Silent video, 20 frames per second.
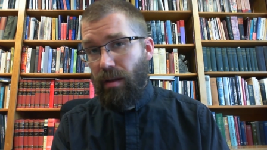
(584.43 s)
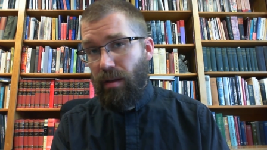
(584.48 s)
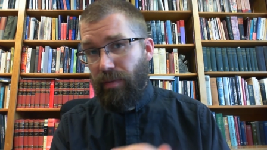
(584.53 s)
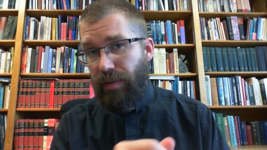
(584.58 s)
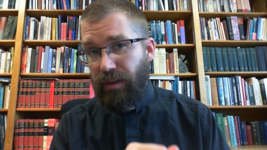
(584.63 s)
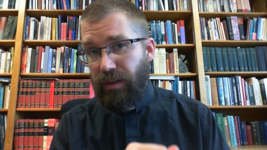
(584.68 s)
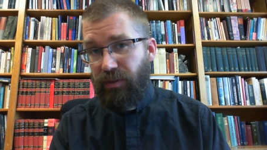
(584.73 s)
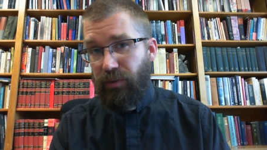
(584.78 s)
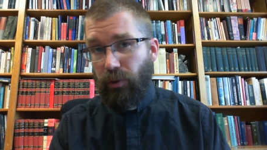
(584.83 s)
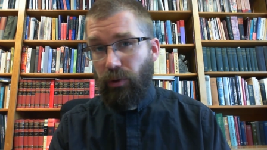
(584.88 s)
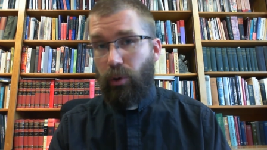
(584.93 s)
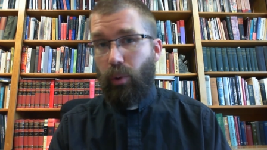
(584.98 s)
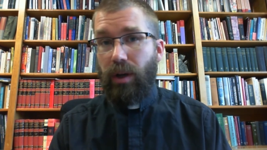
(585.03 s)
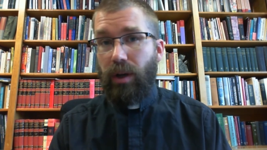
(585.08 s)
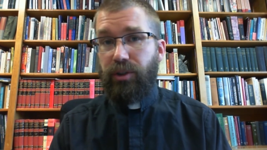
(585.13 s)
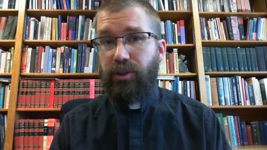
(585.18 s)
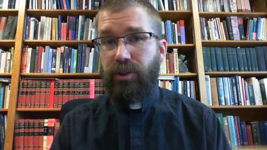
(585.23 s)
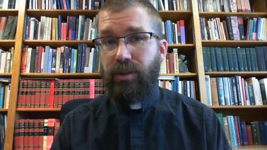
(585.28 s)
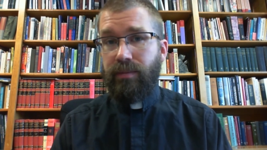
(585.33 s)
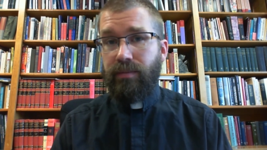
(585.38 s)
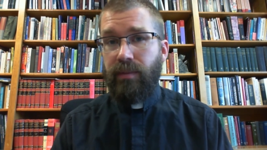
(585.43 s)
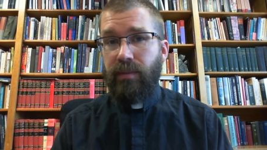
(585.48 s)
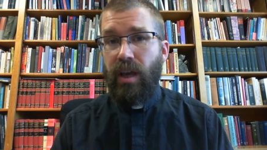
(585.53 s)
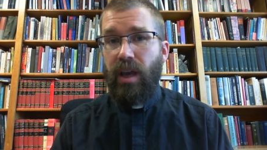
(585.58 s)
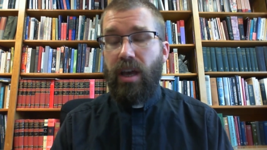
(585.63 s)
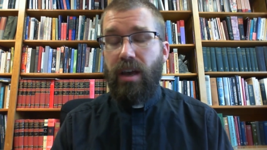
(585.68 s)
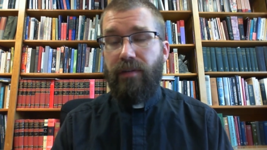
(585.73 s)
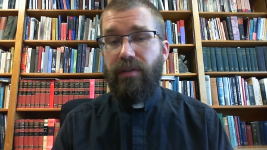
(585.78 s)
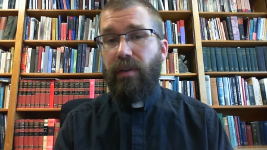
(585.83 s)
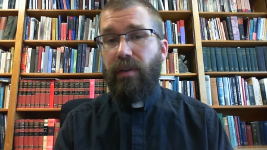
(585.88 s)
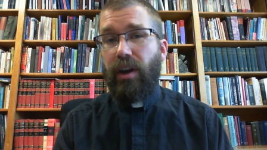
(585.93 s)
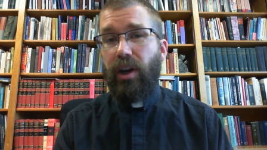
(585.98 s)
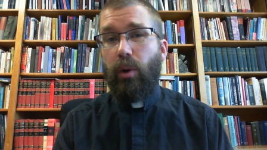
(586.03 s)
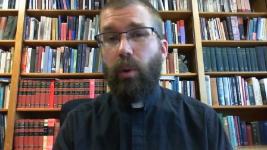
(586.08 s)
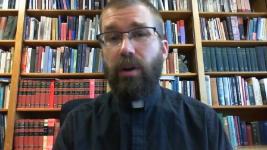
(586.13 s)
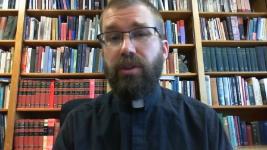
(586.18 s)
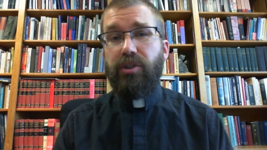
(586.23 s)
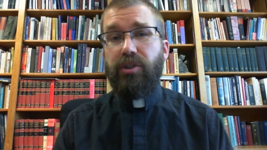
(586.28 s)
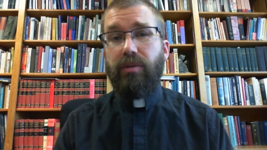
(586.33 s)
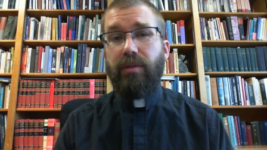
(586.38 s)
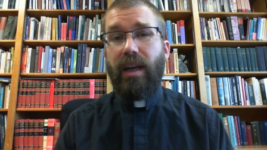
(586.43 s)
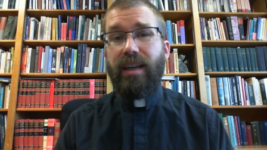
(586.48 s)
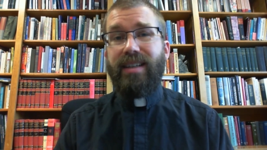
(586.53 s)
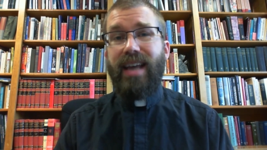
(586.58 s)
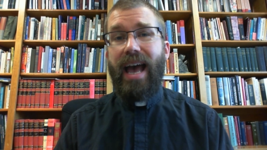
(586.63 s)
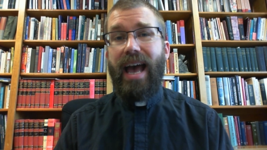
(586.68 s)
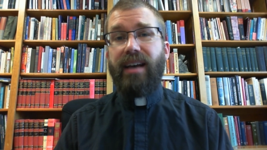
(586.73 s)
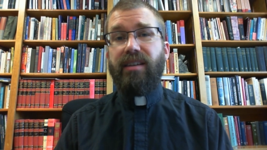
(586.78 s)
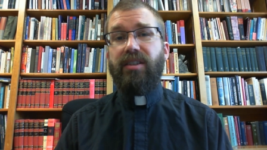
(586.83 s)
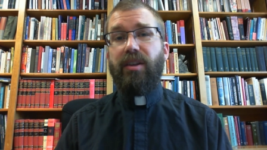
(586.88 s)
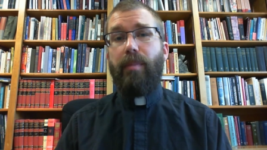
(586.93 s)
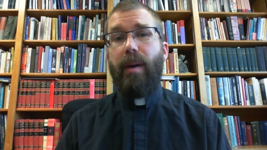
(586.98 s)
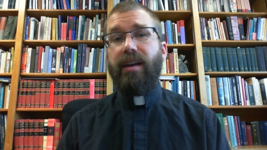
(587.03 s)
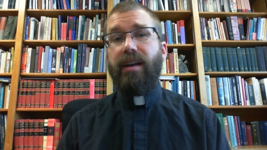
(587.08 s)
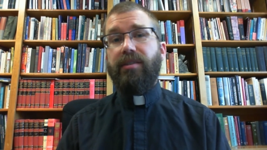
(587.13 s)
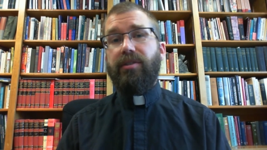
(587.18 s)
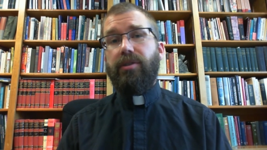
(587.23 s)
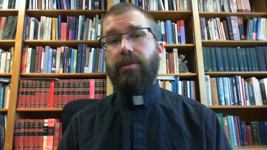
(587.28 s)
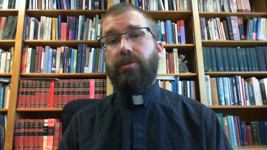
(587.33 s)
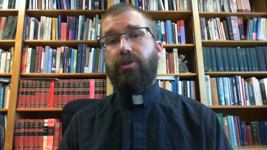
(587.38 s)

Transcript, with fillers: Thanks for your question. If you've got a question you'd like to ask the pastor,